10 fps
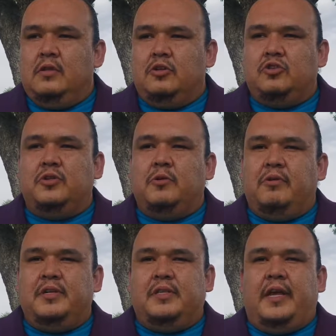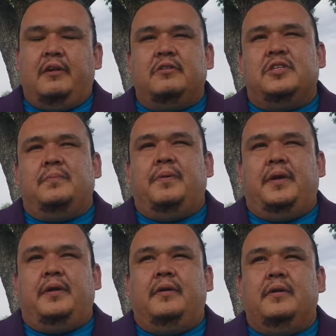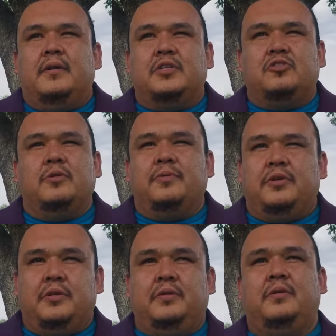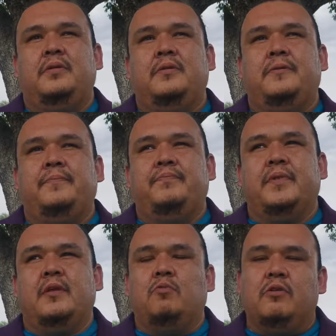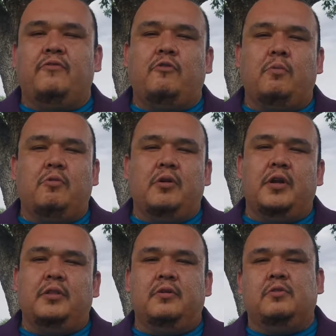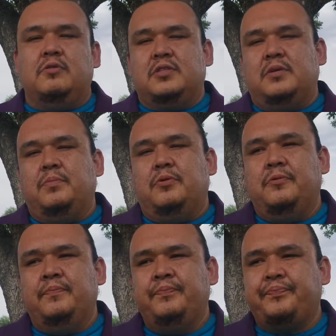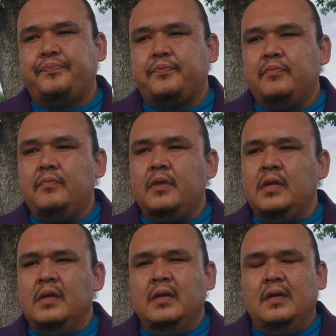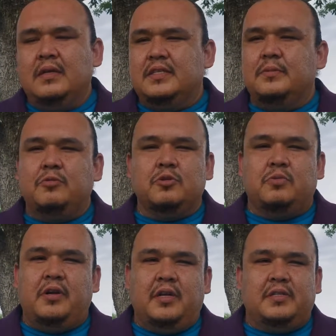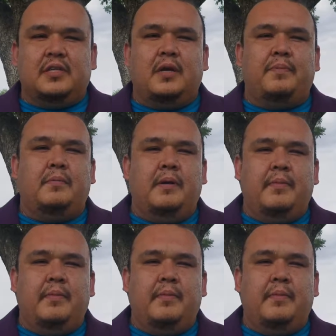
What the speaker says: there truly was an energy being distributed in one form or another through symbol. Symbols were non-stop on my